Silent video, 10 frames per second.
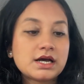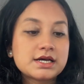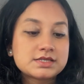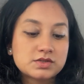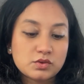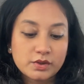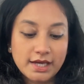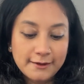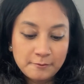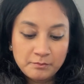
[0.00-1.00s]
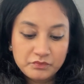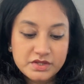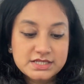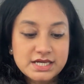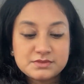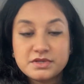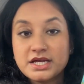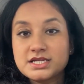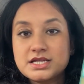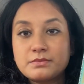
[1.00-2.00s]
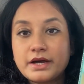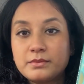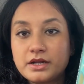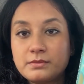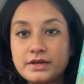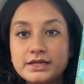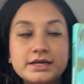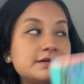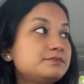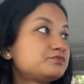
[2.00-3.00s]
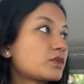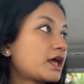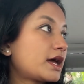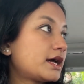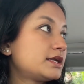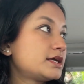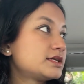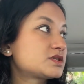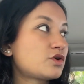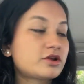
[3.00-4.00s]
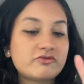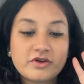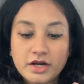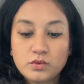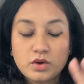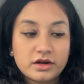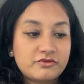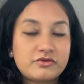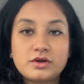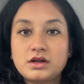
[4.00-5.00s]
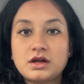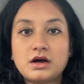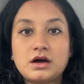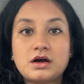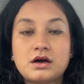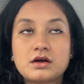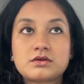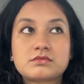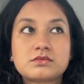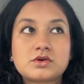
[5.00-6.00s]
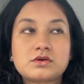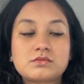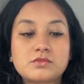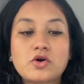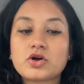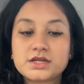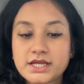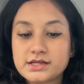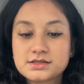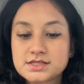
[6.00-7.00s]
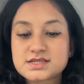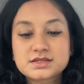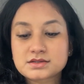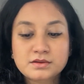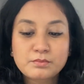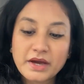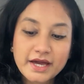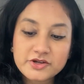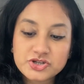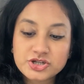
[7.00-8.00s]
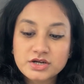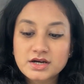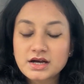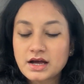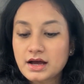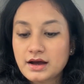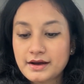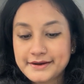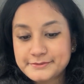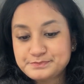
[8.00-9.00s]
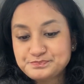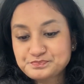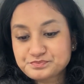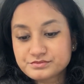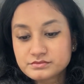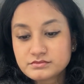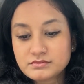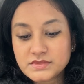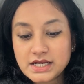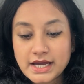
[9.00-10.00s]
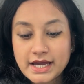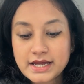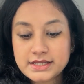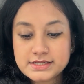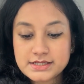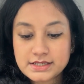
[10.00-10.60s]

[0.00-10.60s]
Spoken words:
So yeah, this has been edited by Nayanika, and it's got a very wonderful contents page, and